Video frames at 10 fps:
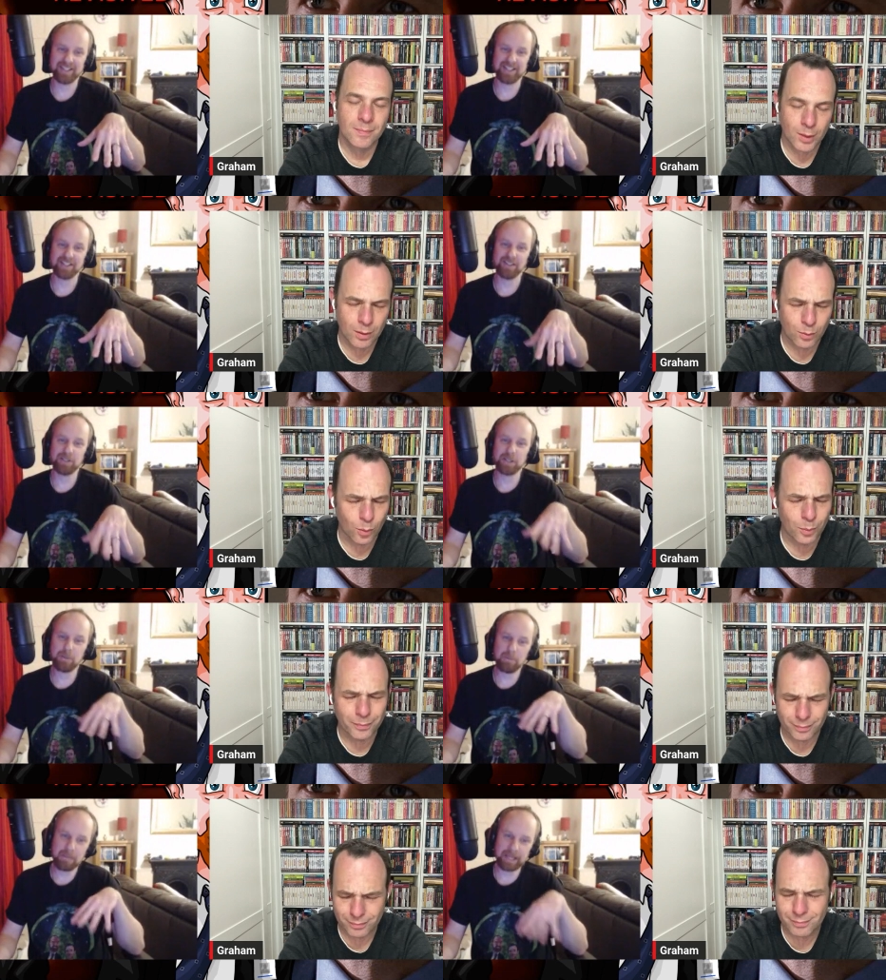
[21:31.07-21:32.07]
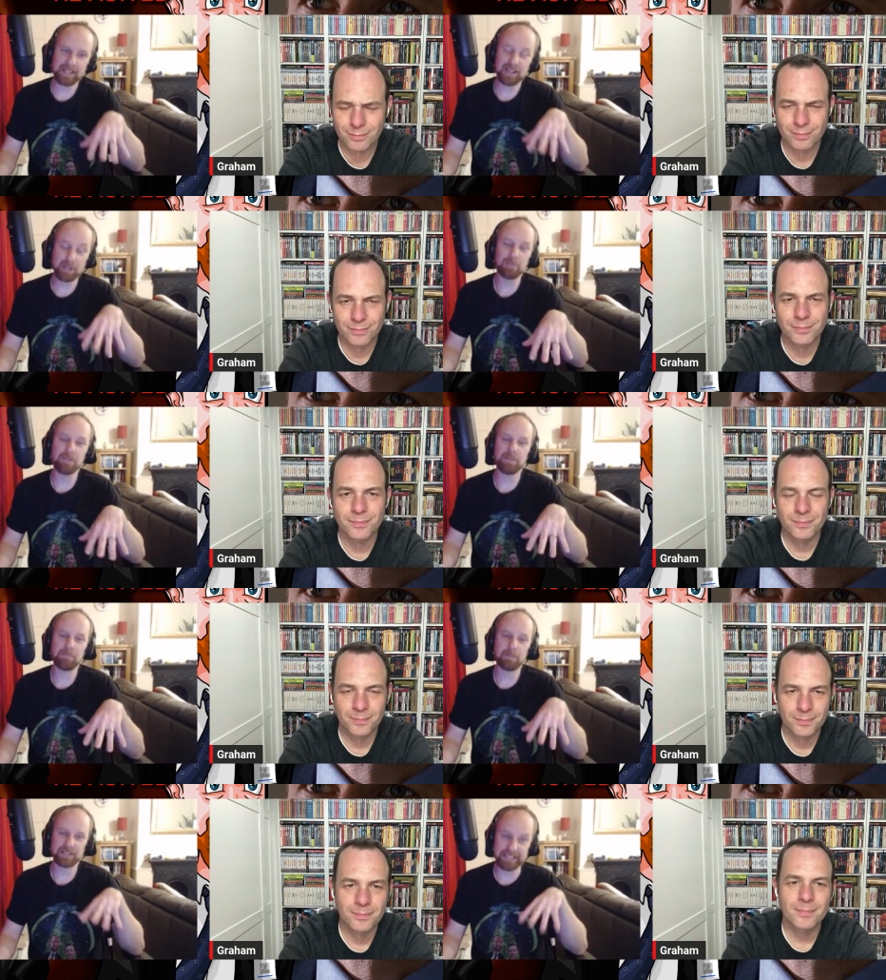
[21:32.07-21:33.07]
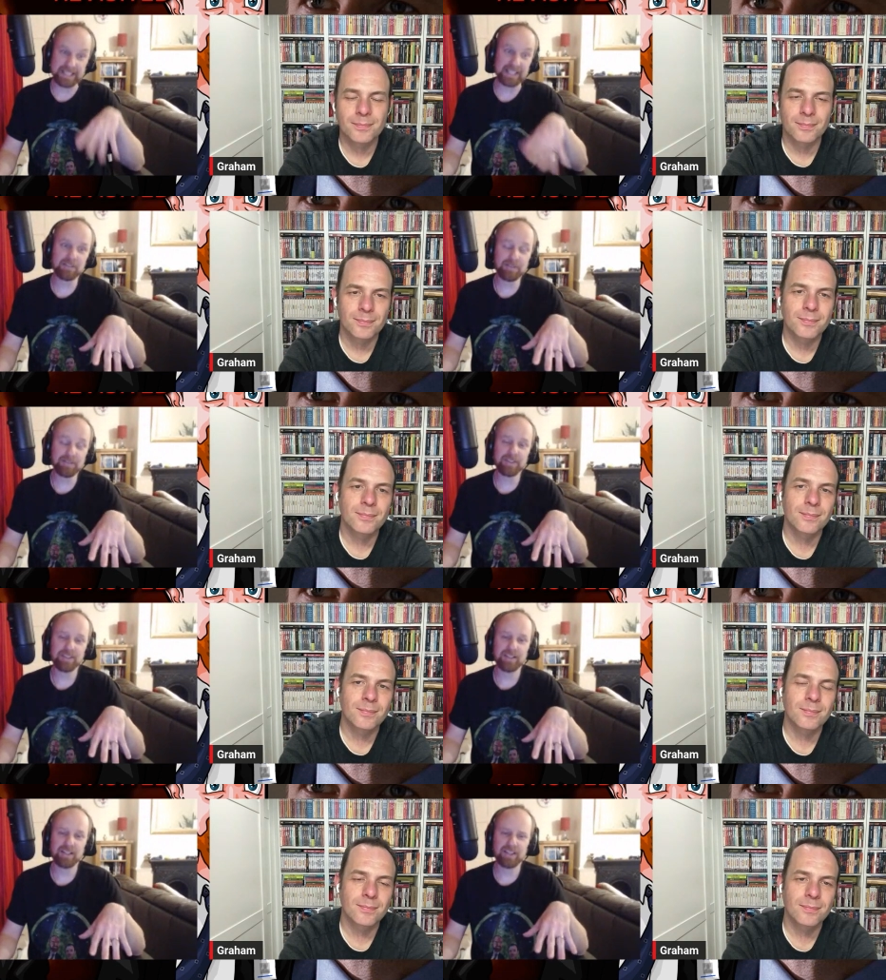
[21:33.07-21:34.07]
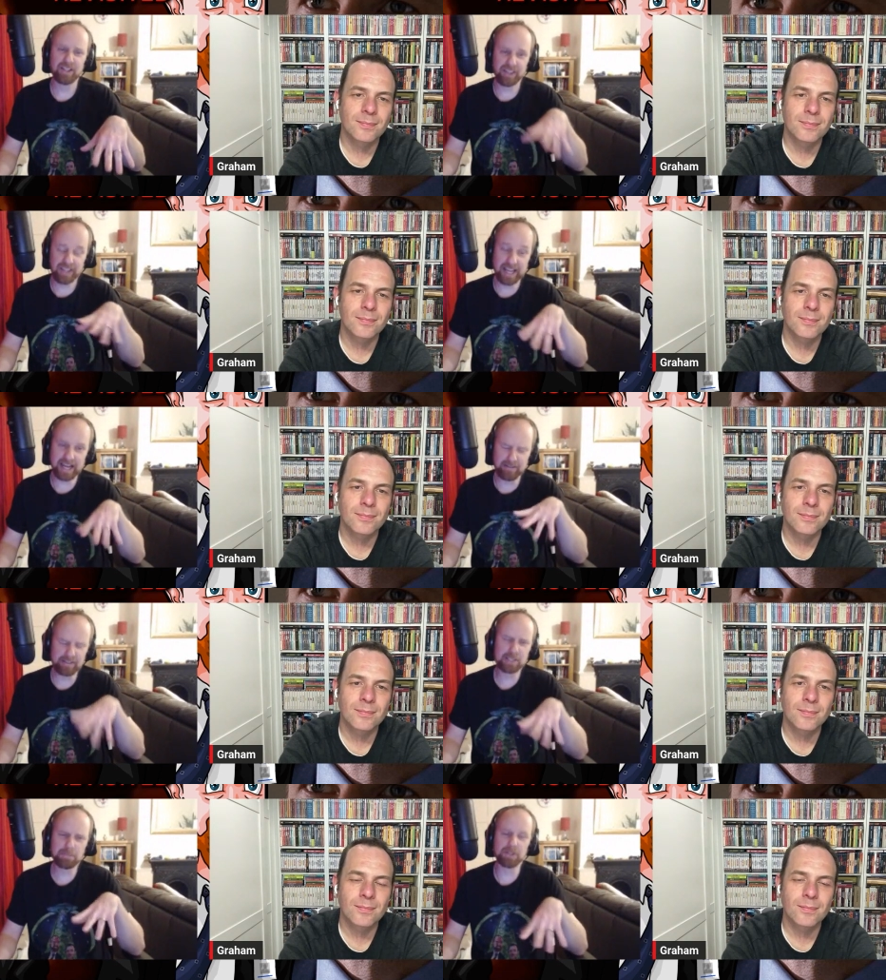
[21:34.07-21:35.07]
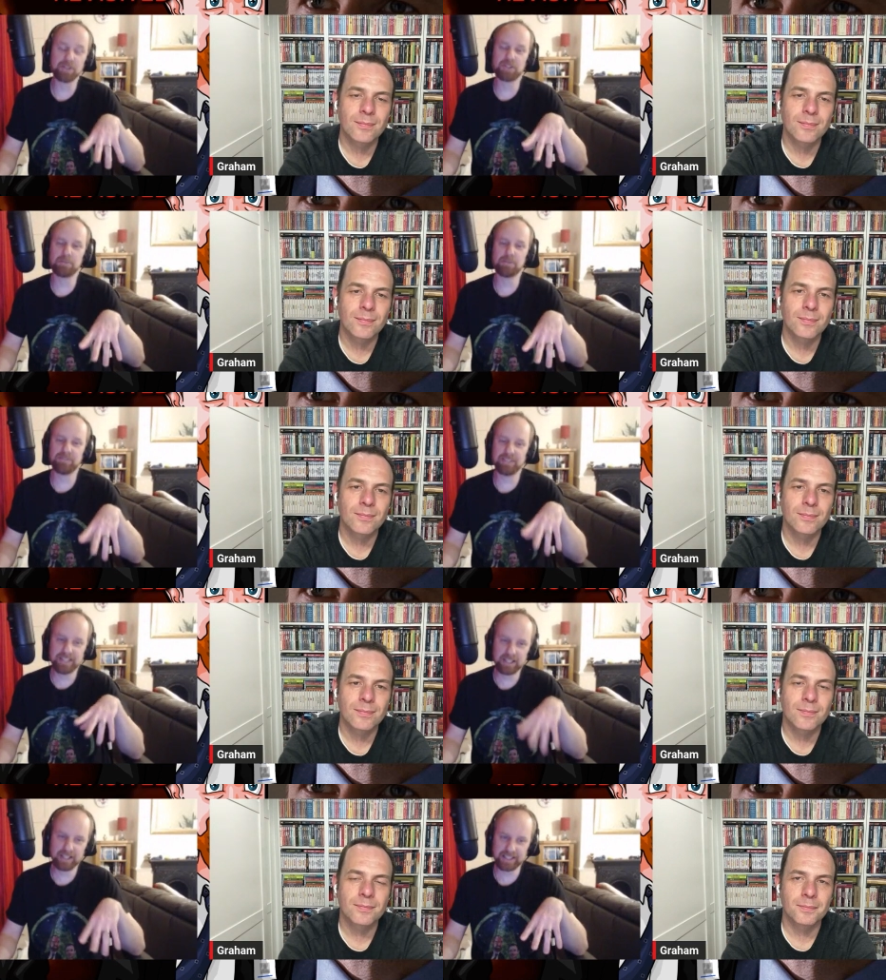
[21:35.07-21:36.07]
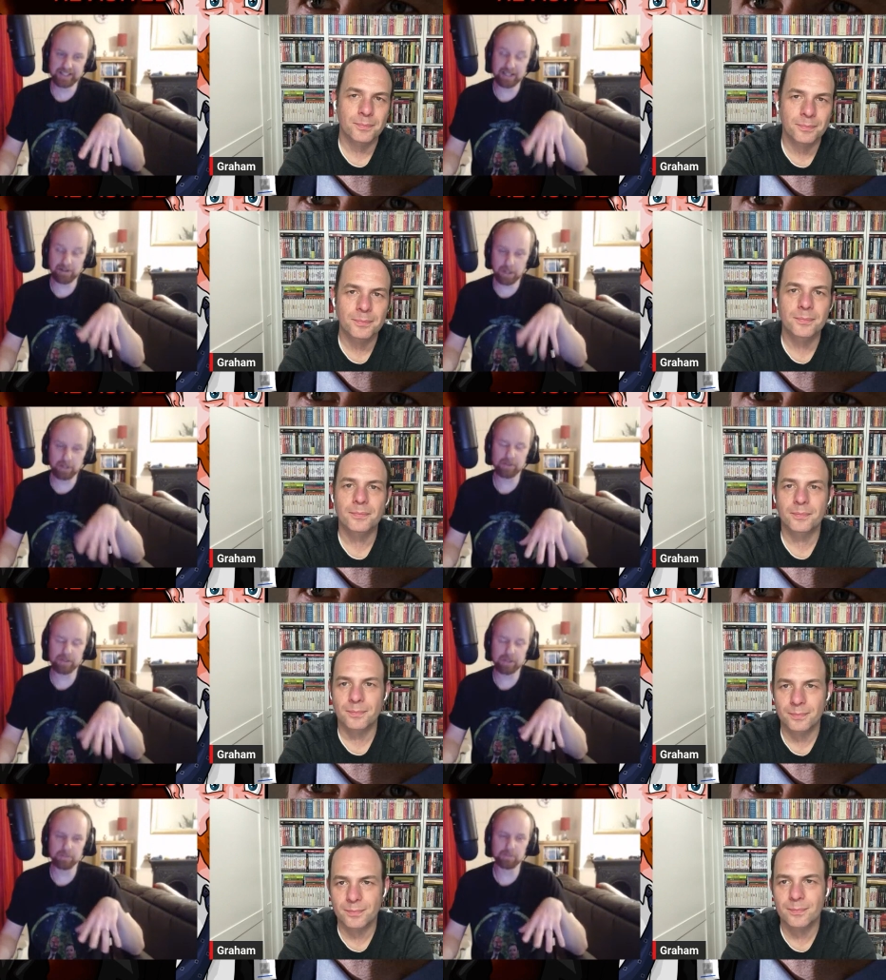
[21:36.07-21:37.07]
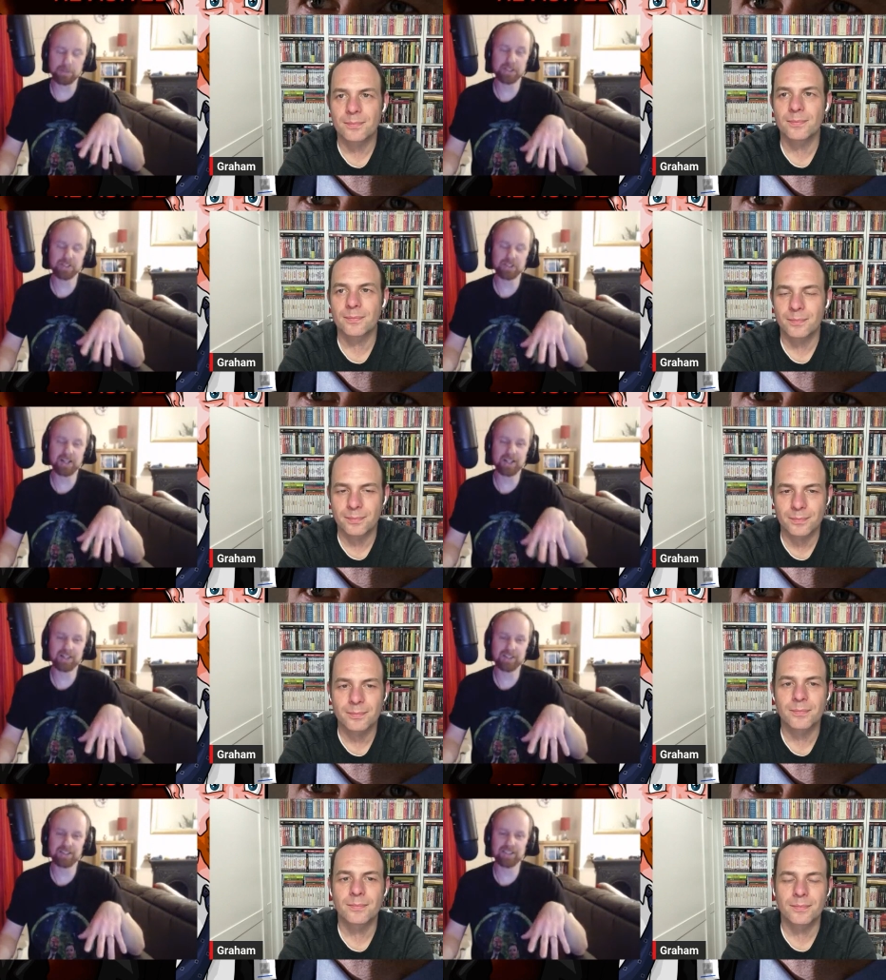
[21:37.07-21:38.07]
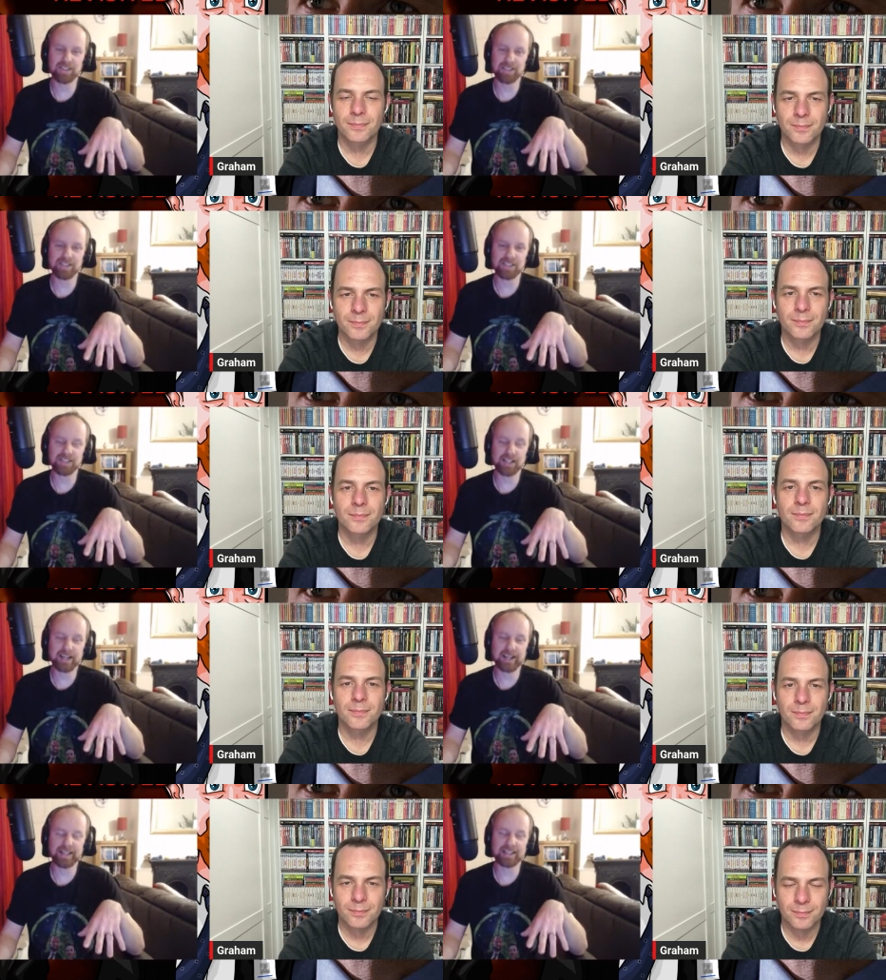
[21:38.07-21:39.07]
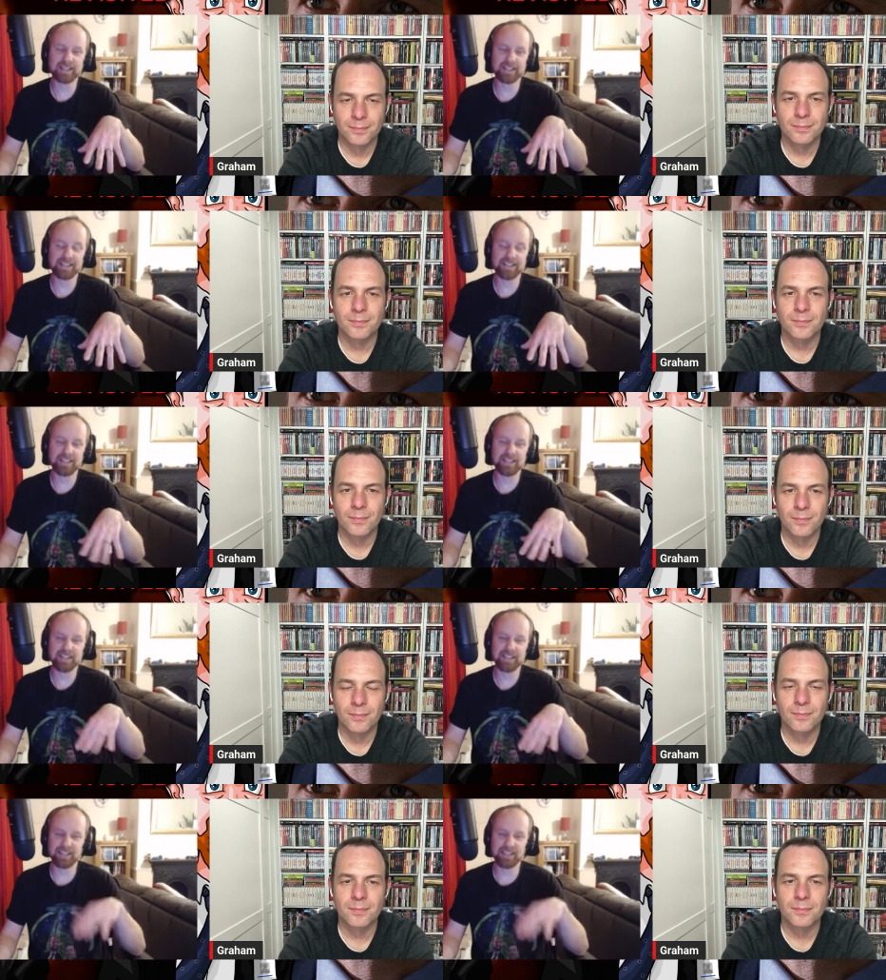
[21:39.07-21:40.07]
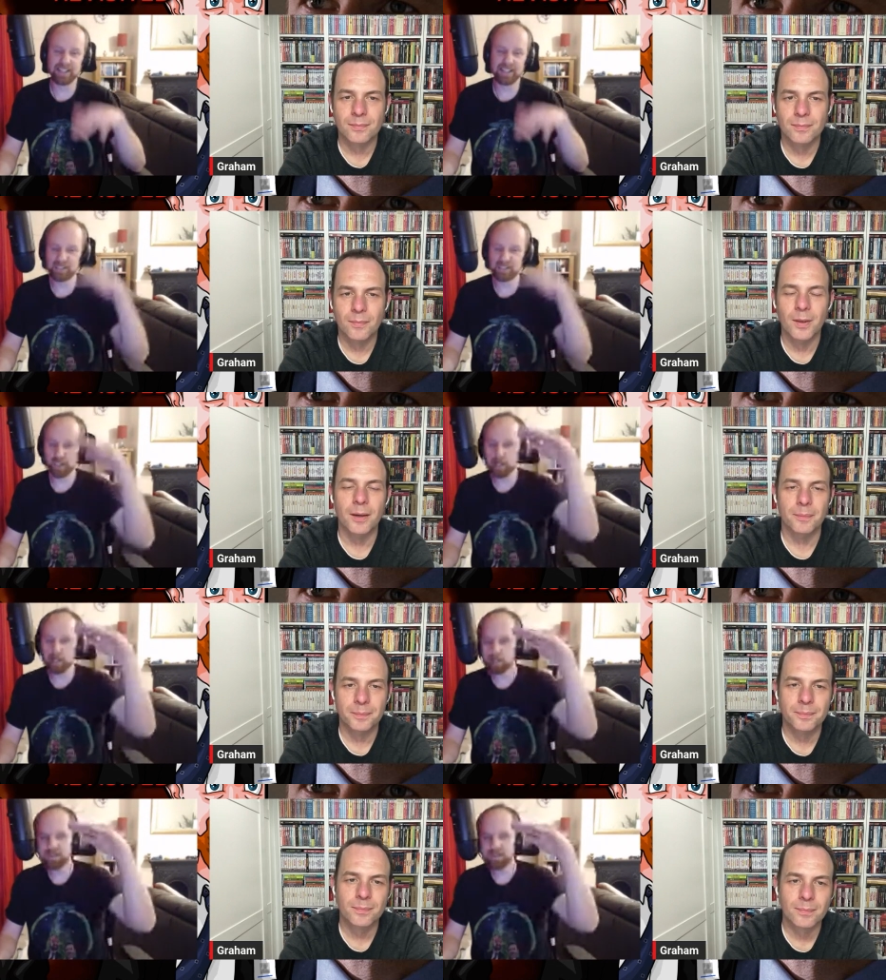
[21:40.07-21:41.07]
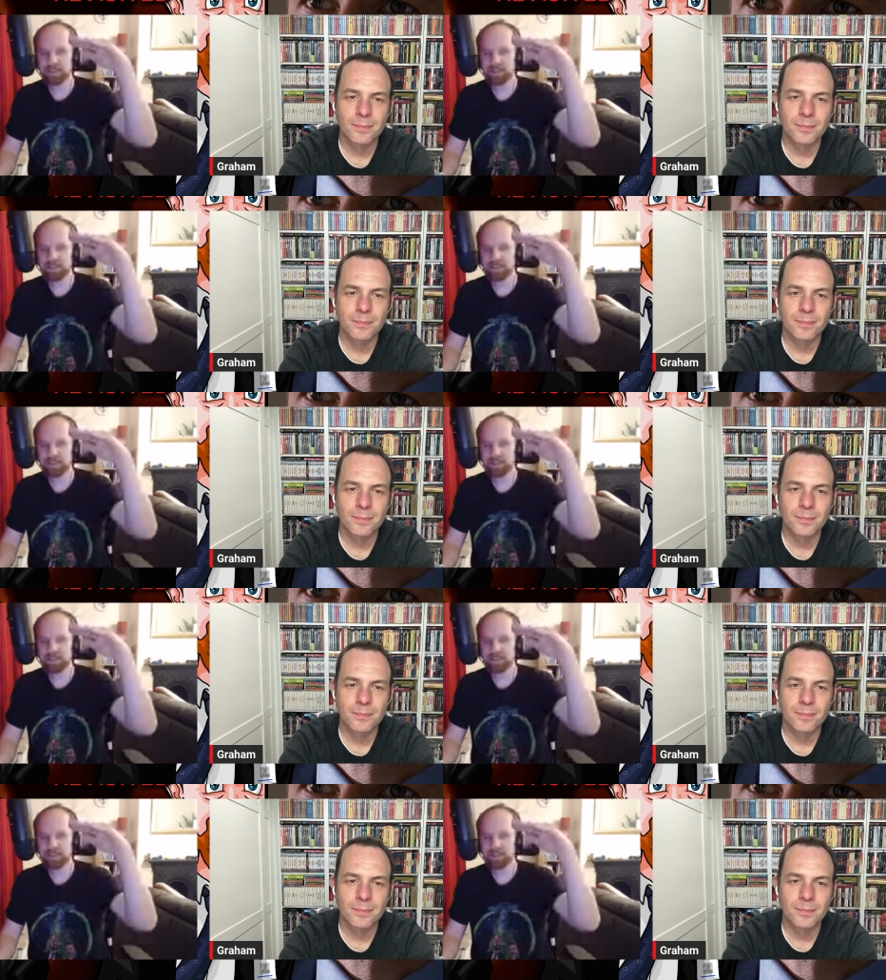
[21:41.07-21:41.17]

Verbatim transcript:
Speaker 1: You don't make them believe that they are responsible for killing their own unborn child. It's just like, there's low,